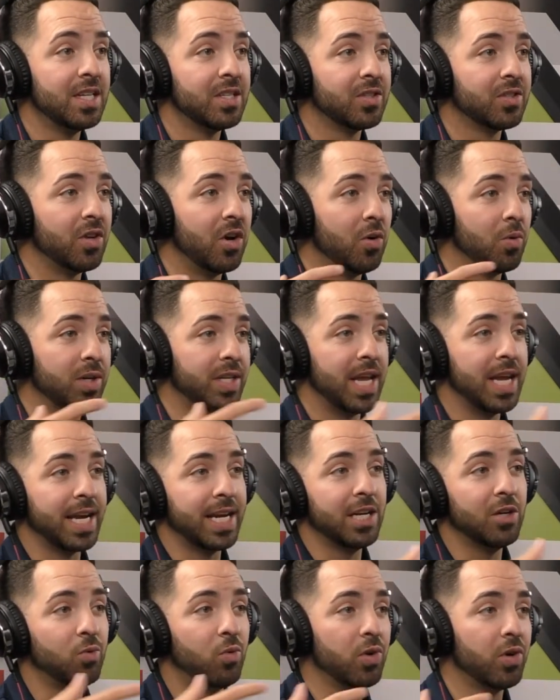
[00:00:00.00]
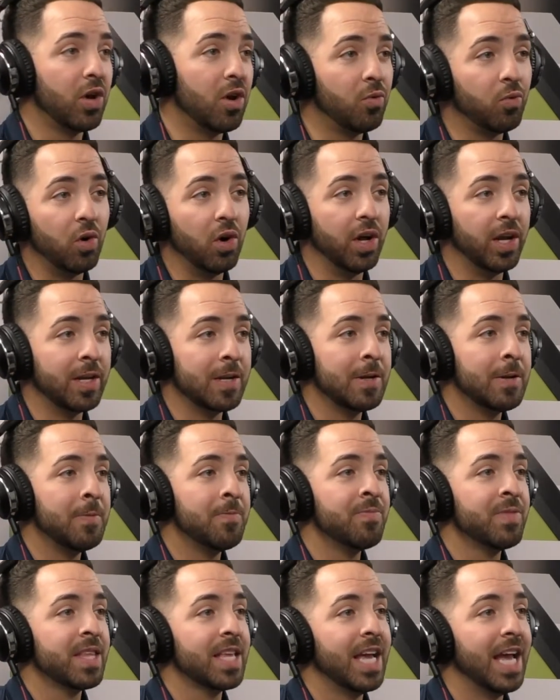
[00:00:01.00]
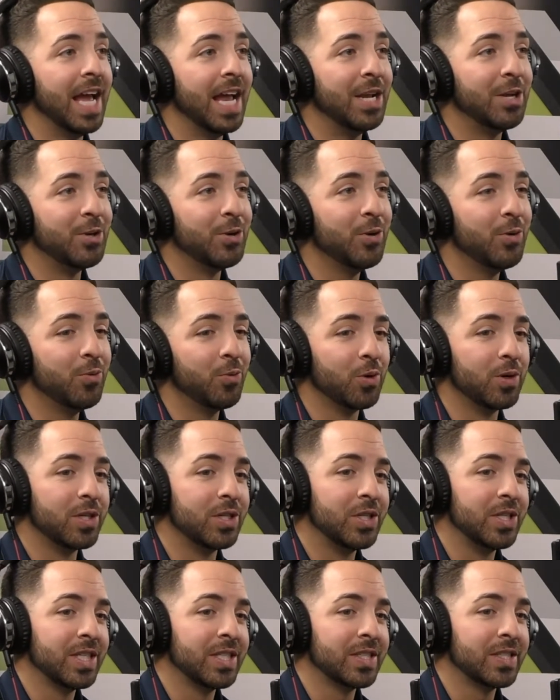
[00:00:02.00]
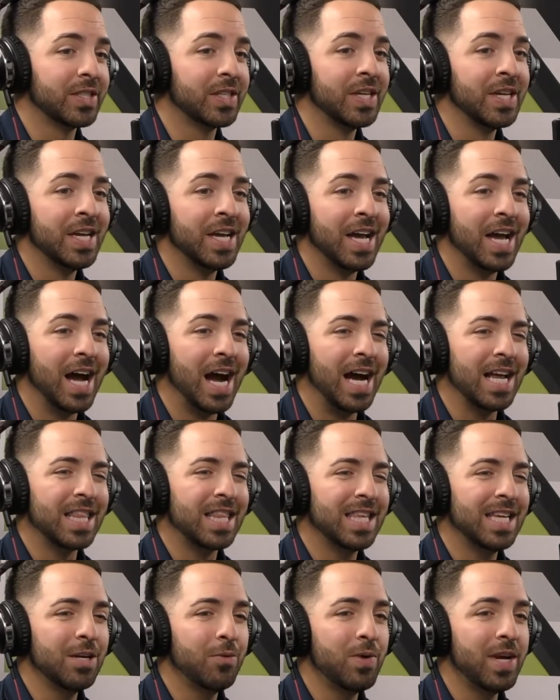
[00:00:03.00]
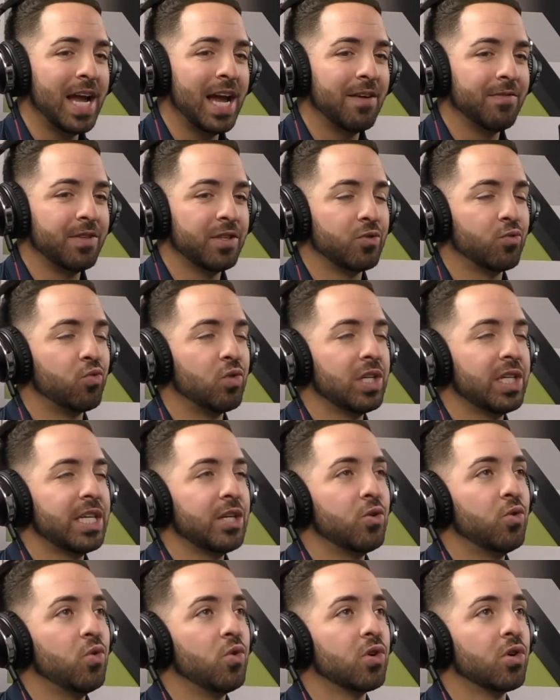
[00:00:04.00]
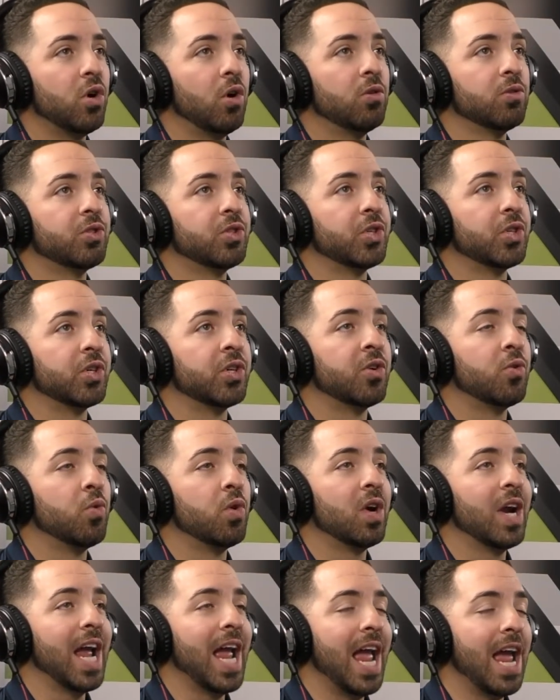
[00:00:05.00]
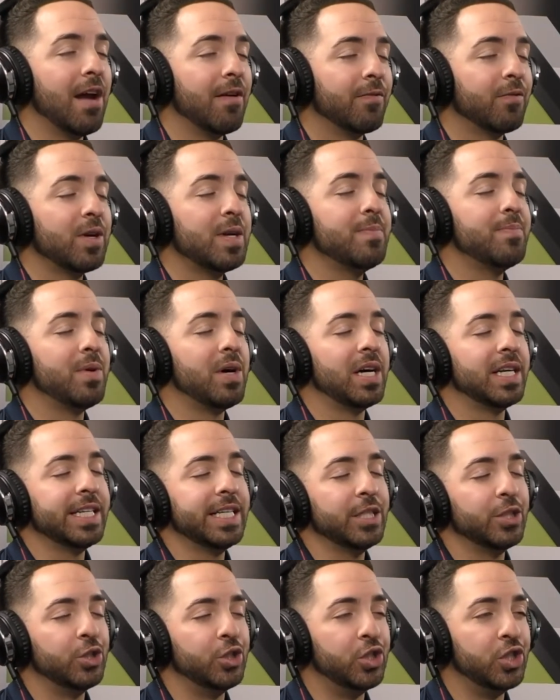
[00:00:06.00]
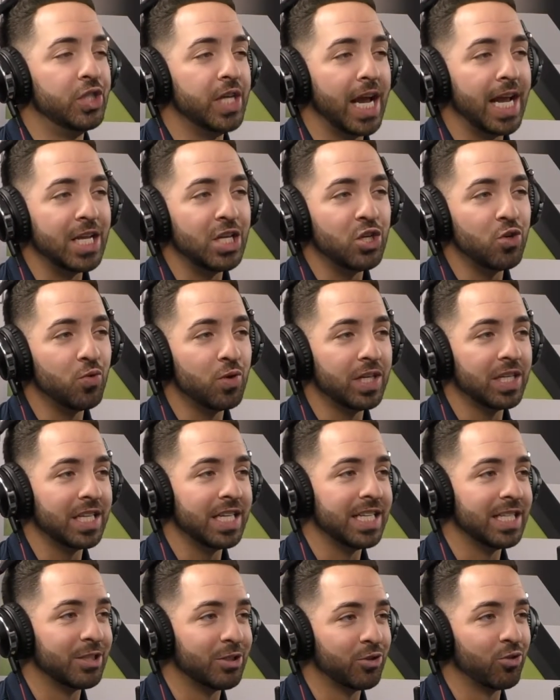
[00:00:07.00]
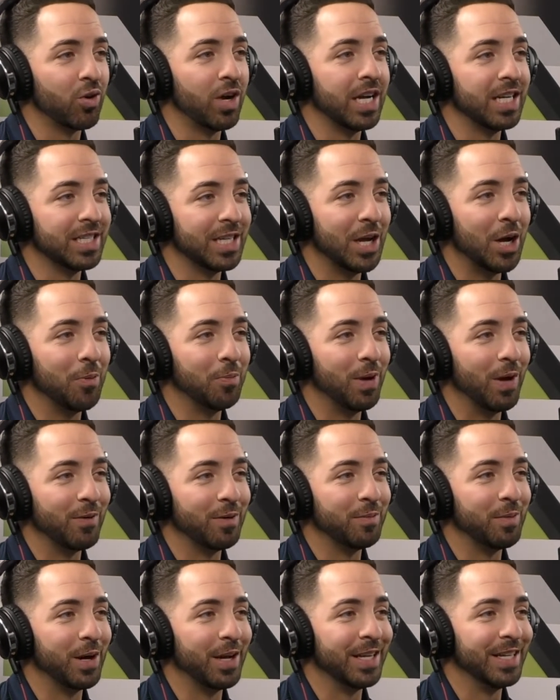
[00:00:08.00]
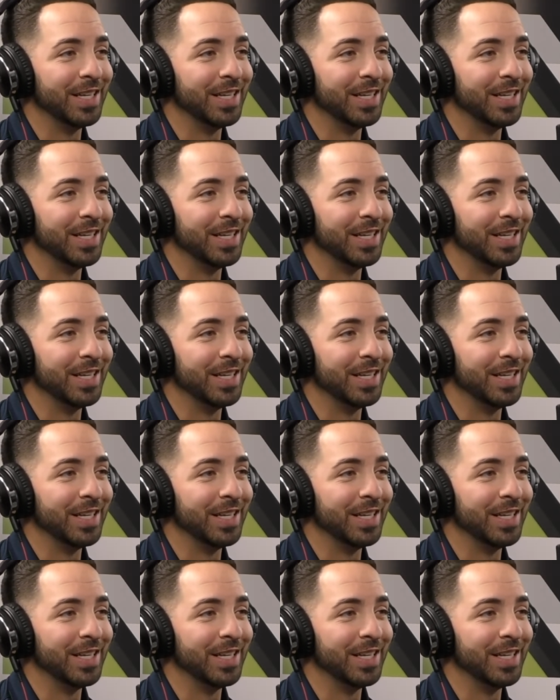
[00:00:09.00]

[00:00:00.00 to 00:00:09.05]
So we're taking it one-on-one. And, dude, I think we have this really cool culture where everybody genuinely is trying to help everybody.